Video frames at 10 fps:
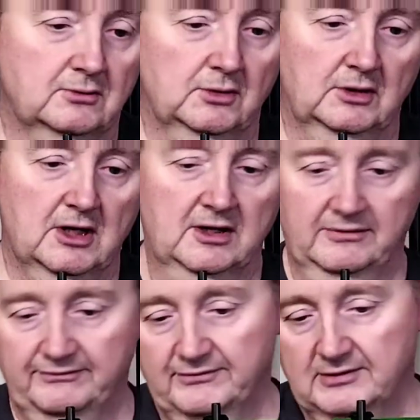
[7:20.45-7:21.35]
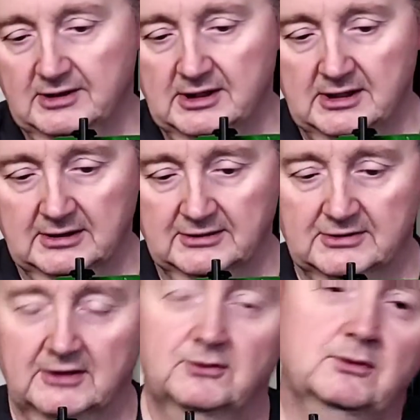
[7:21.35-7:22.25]
in real life.
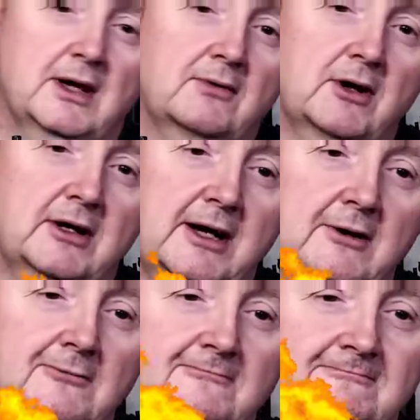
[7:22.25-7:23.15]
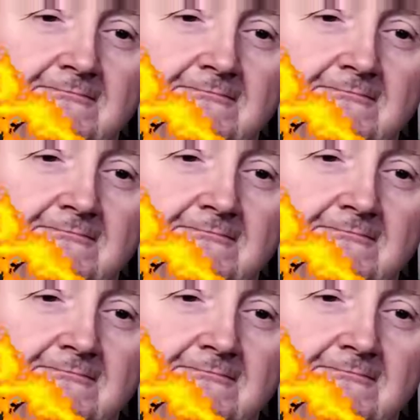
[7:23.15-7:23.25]
Let's do that right now.